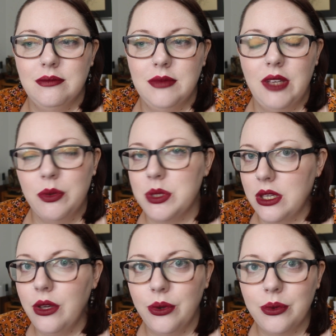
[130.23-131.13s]
If it was
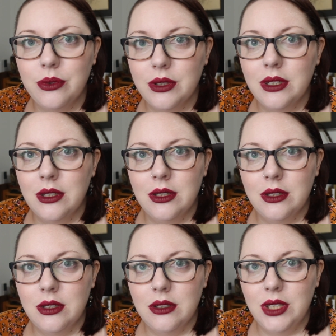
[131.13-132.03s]
you
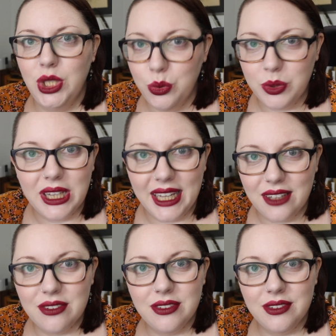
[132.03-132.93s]
would
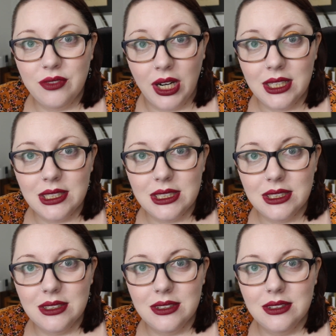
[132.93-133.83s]
leave, right?
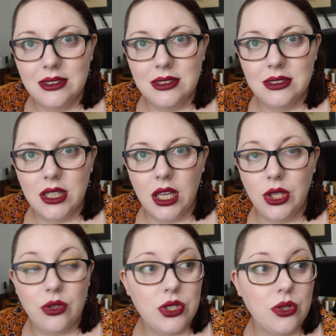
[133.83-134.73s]

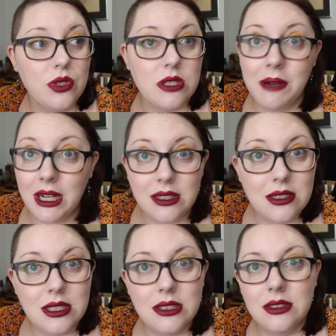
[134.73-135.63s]
You're too
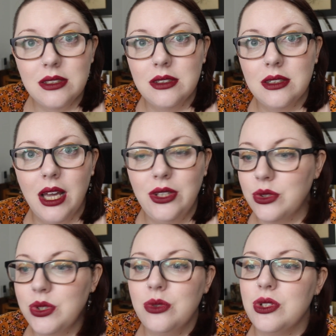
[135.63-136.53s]
smart and you're
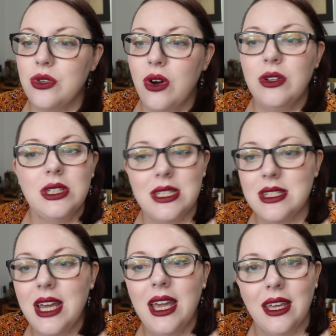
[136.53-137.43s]
too strong to
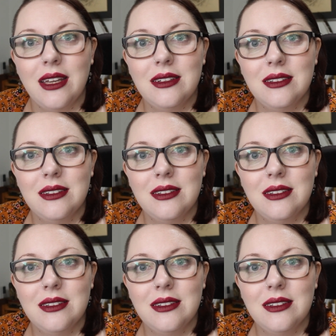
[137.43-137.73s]
stay.